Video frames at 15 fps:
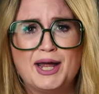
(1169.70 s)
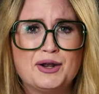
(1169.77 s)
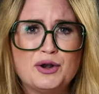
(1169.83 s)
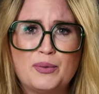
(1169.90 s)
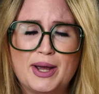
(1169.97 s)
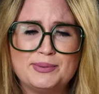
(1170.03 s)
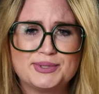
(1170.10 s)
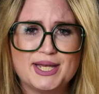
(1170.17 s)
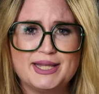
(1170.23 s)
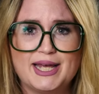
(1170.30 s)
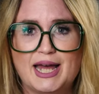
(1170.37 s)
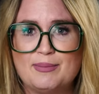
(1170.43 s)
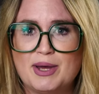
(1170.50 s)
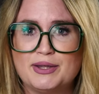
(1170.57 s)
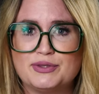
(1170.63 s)
I don't know why I'm saying
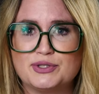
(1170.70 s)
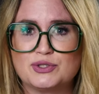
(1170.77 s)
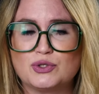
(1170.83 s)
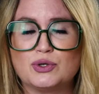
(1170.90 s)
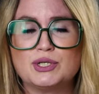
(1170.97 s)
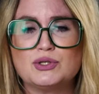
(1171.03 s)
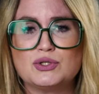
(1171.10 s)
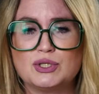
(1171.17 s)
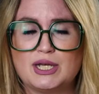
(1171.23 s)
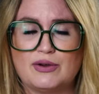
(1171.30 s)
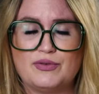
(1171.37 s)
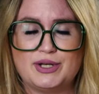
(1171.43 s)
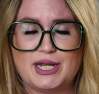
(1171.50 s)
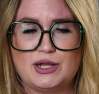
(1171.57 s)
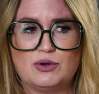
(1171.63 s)
that. I'm at the store usually
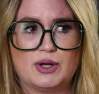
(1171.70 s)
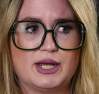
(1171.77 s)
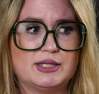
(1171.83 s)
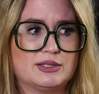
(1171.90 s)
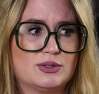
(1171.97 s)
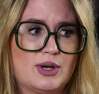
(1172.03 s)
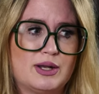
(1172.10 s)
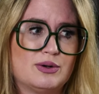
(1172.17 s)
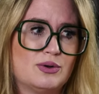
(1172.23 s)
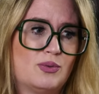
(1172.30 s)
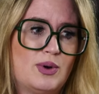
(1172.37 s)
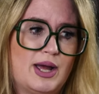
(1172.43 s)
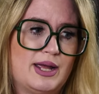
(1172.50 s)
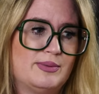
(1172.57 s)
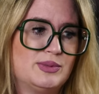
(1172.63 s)
every day, you guys. So I don't know
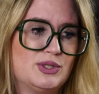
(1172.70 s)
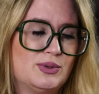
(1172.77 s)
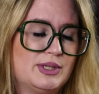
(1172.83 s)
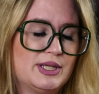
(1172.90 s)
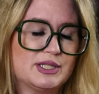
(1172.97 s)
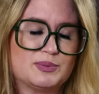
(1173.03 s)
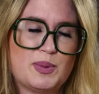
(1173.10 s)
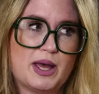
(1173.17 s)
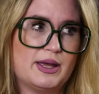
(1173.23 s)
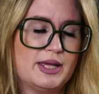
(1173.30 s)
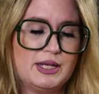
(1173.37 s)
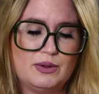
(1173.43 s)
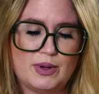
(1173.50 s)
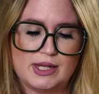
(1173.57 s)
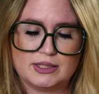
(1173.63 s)
why I'm doing this. But
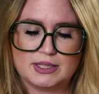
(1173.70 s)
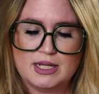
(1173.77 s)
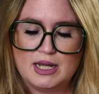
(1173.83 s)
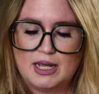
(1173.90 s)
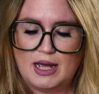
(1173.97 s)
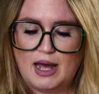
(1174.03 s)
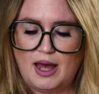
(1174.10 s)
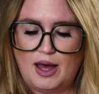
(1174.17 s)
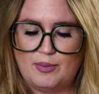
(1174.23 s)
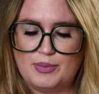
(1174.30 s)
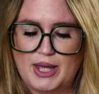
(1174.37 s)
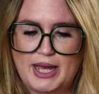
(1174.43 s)
anyways, um,